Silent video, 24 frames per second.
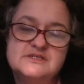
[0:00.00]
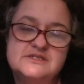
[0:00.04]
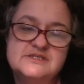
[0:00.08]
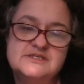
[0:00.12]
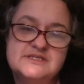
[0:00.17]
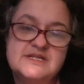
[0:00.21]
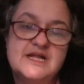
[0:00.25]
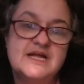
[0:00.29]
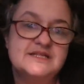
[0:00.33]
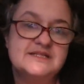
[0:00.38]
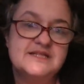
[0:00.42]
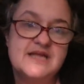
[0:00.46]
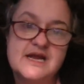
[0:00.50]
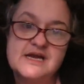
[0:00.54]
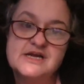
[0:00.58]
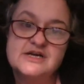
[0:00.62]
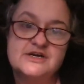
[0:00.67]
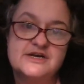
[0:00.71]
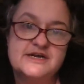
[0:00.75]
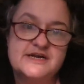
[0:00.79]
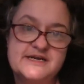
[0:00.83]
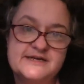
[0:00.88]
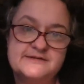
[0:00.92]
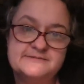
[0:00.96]
is not that
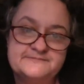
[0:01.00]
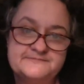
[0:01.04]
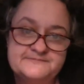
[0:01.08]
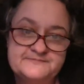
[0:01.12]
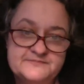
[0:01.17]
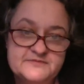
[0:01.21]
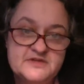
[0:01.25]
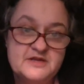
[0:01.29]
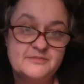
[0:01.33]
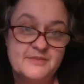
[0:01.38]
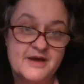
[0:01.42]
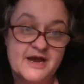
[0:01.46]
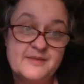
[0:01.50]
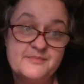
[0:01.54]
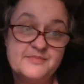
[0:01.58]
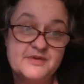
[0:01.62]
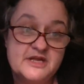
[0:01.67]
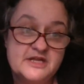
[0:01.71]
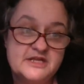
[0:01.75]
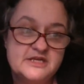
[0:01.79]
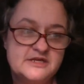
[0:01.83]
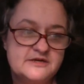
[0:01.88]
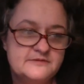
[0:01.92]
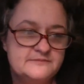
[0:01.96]
great in my
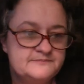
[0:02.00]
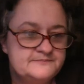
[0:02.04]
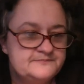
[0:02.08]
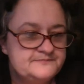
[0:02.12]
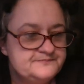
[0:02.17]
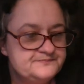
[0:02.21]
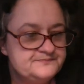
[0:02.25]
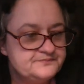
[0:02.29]
opinion